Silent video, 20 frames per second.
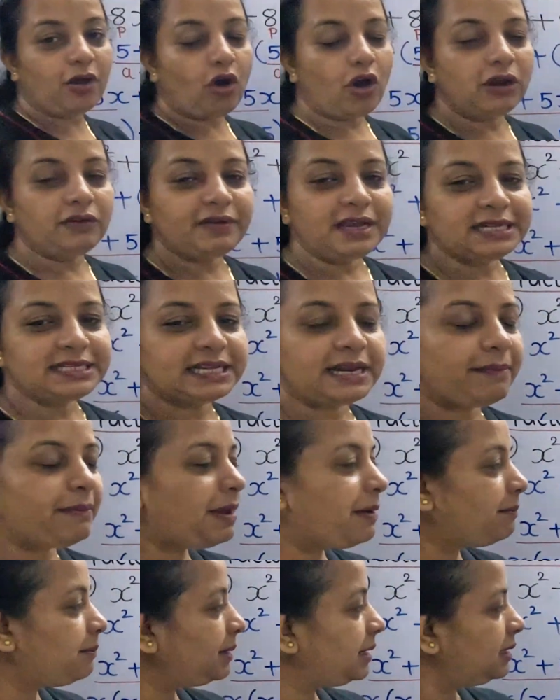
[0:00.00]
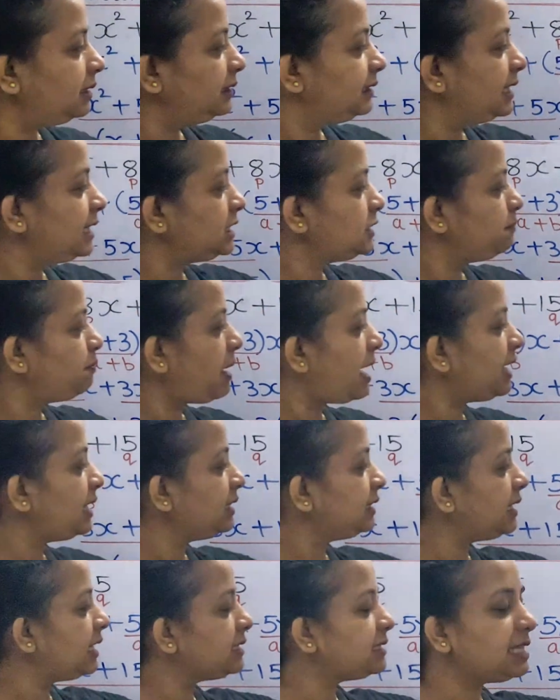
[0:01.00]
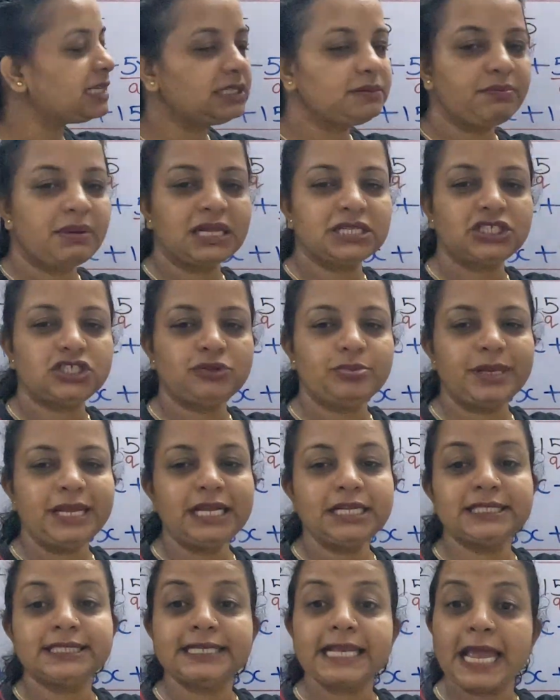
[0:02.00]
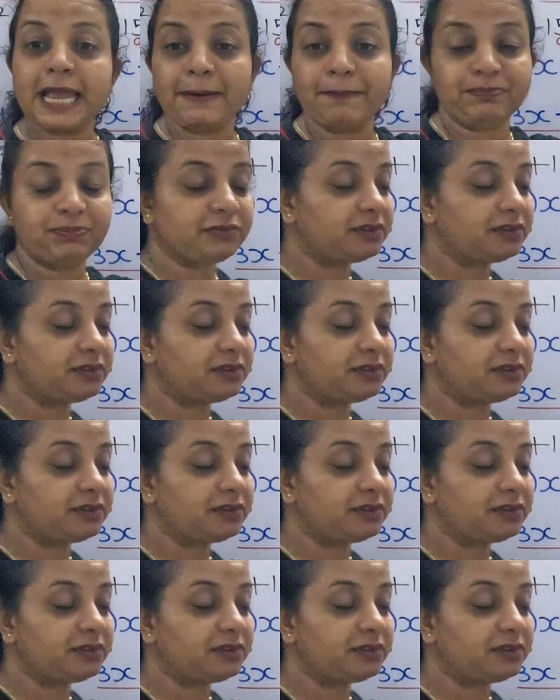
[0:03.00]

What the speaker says: always remember this parenthesis must be same.